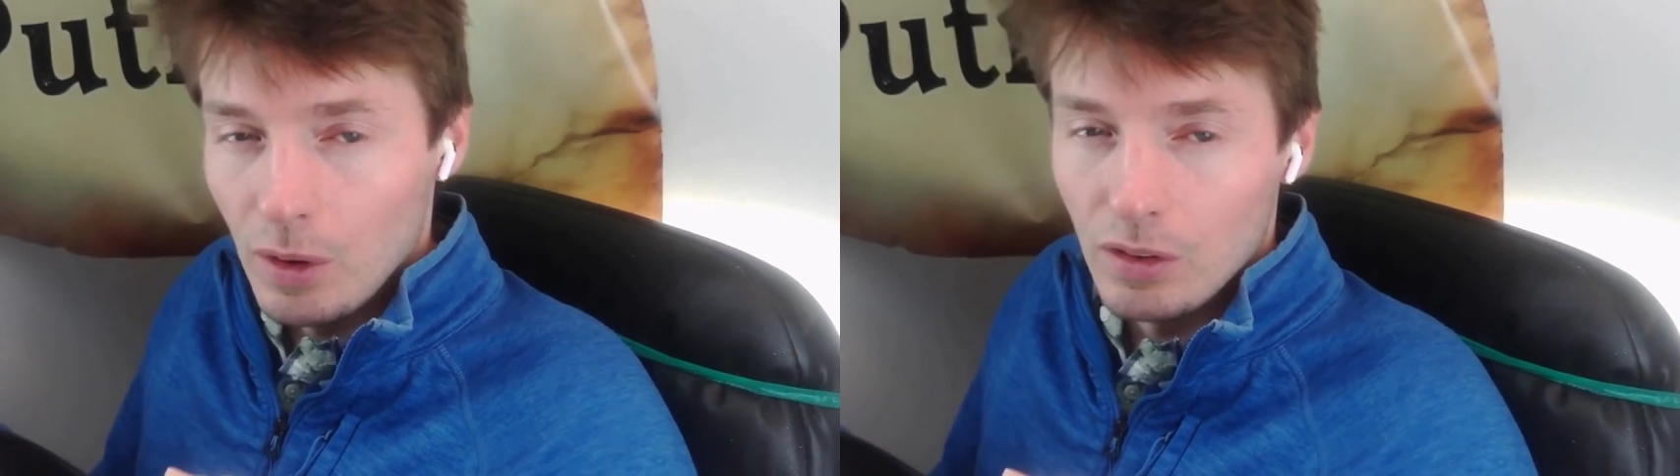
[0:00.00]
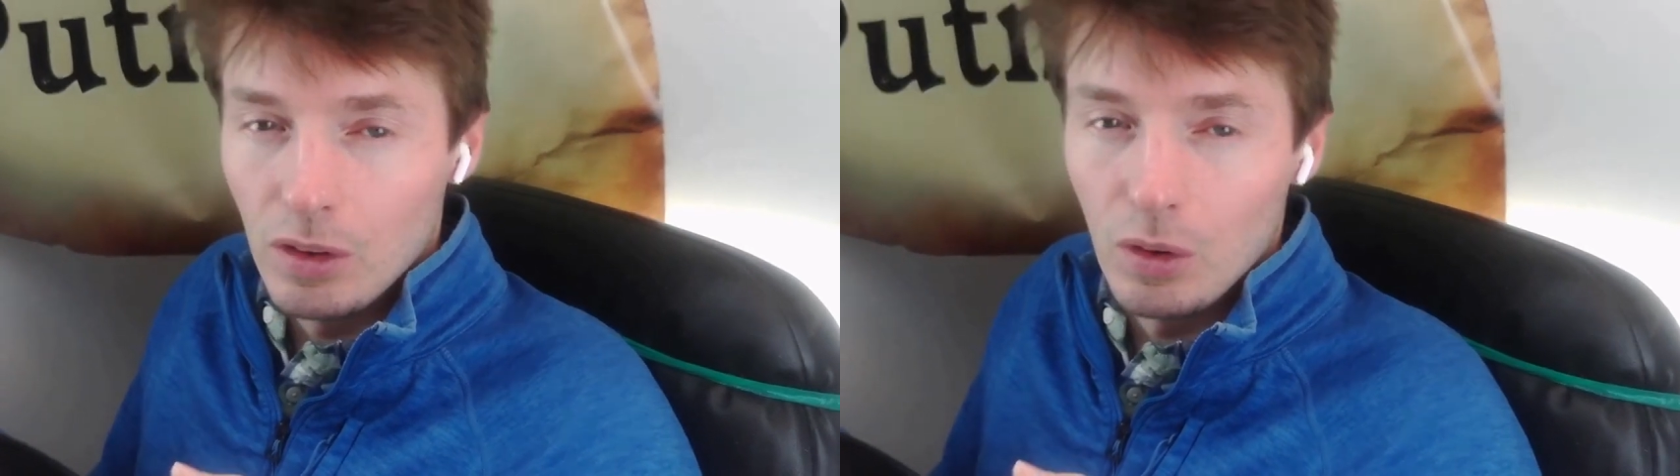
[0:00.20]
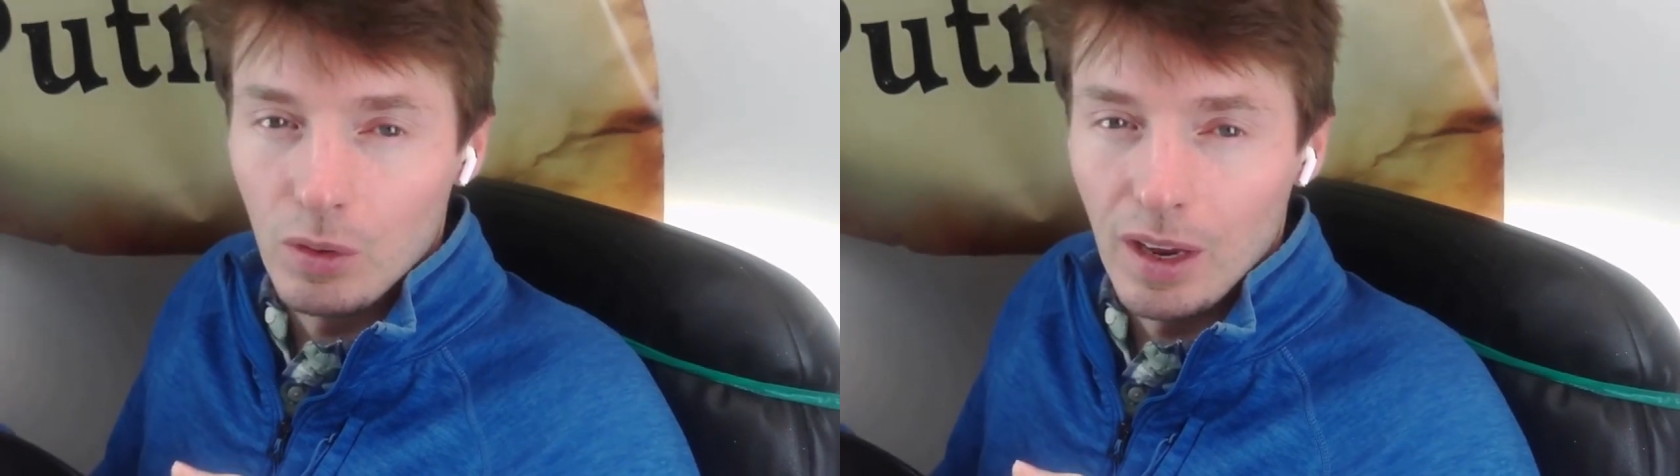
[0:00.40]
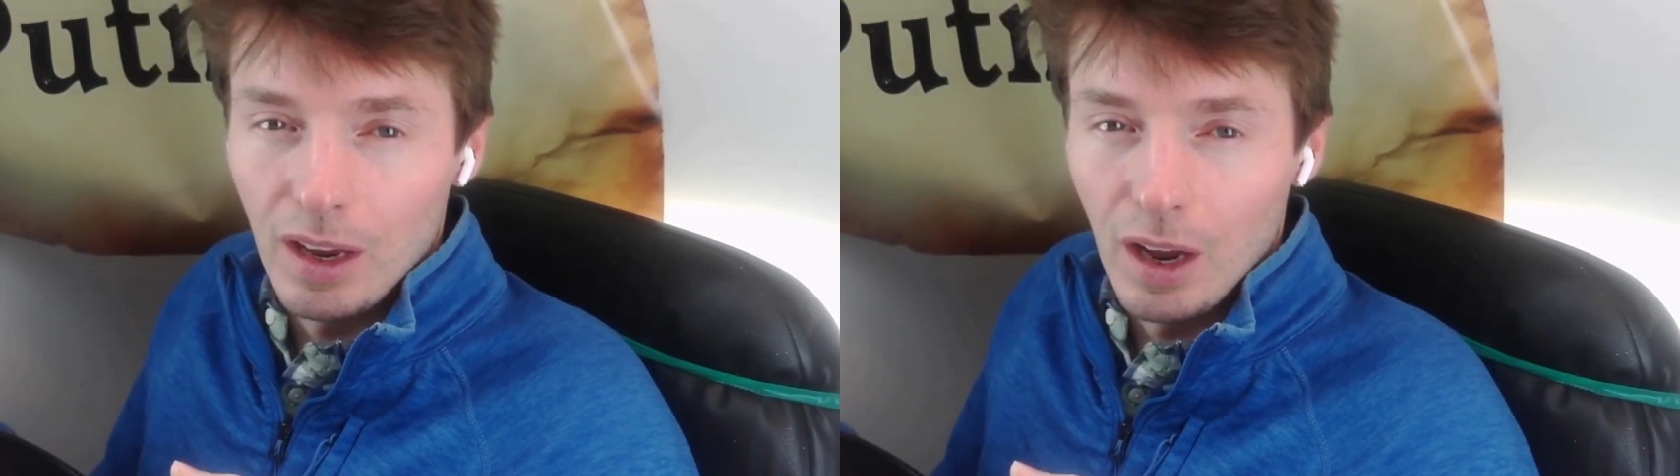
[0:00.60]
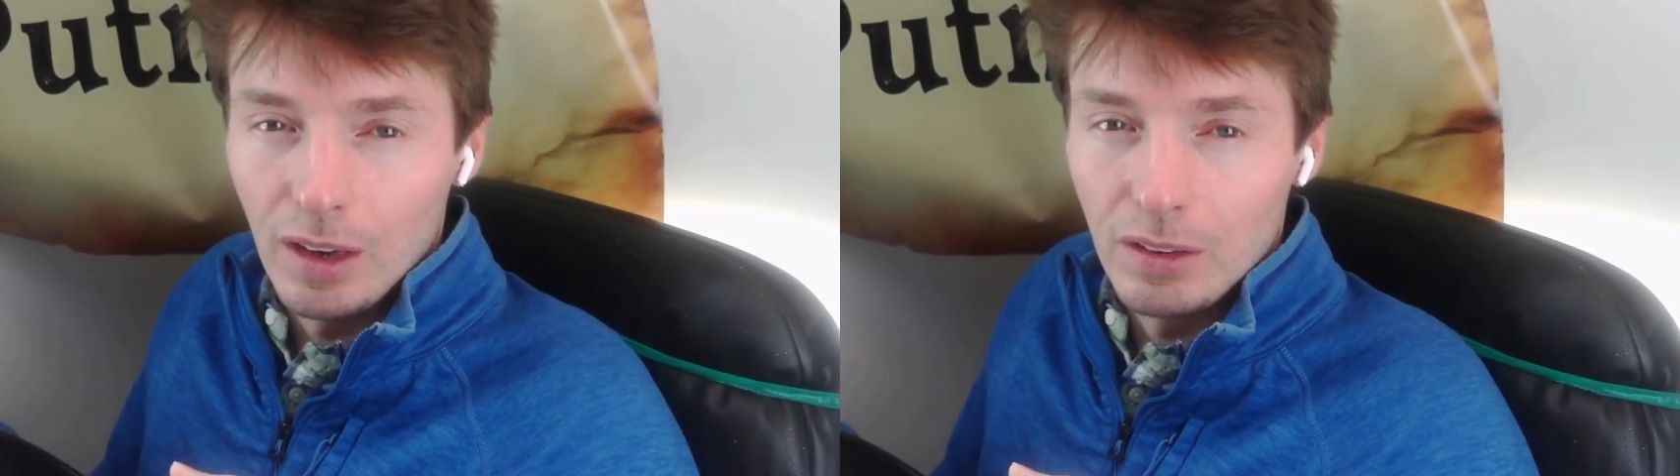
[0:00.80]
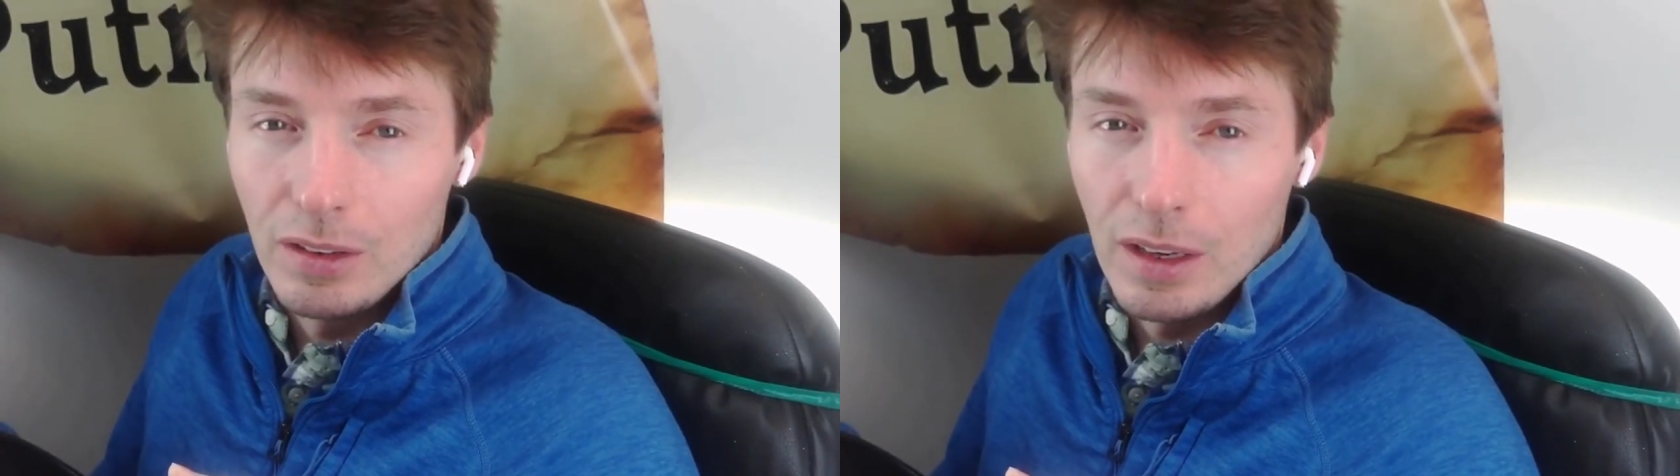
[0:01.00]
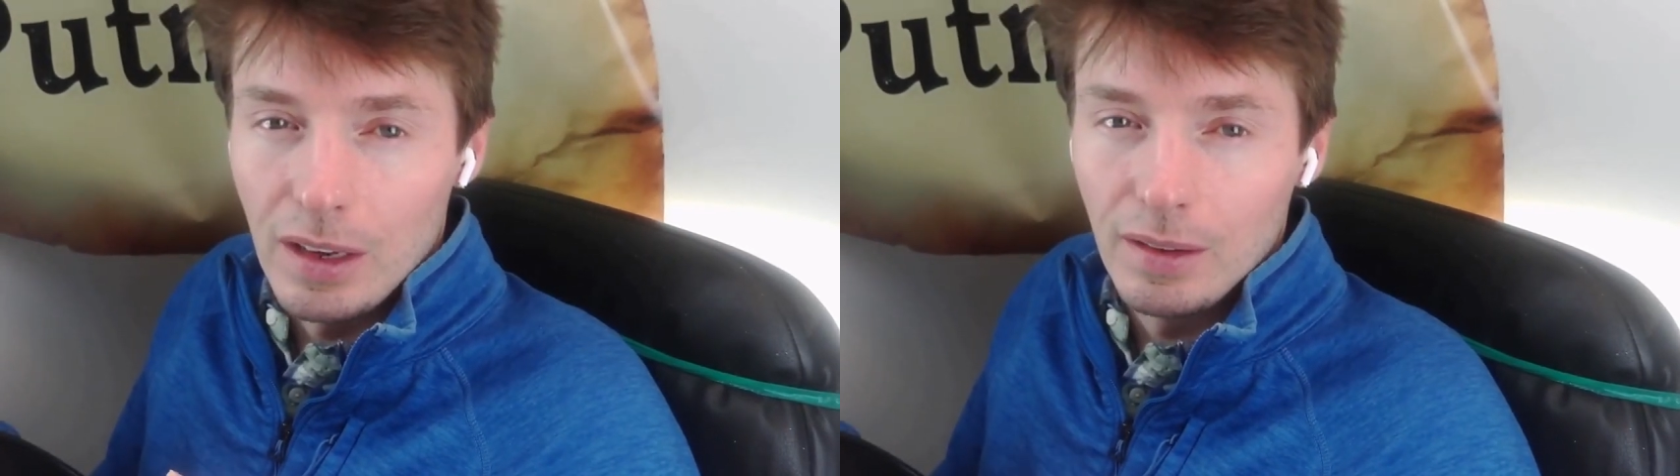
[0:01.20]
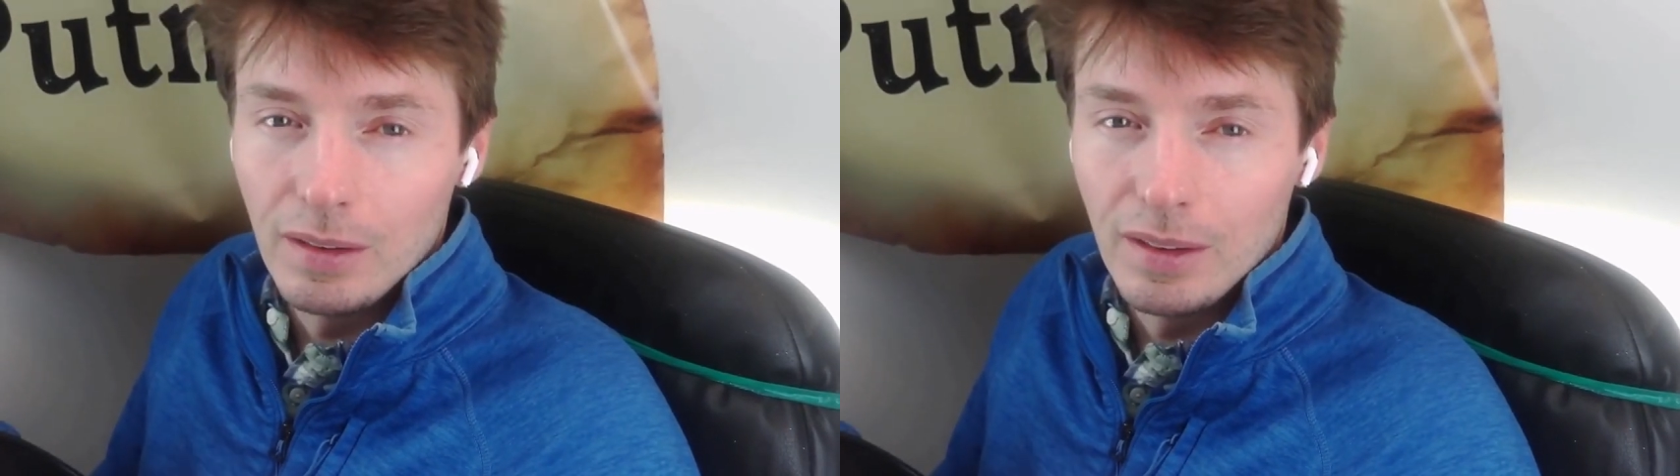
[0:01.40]
personal, and
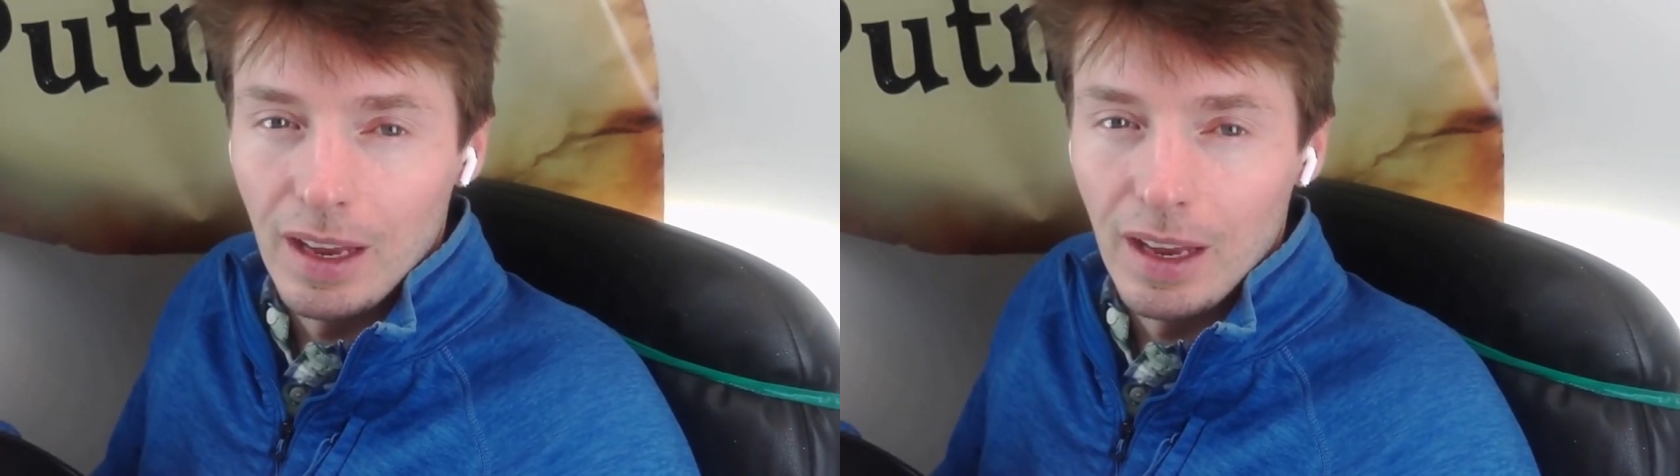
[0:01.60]
honestly,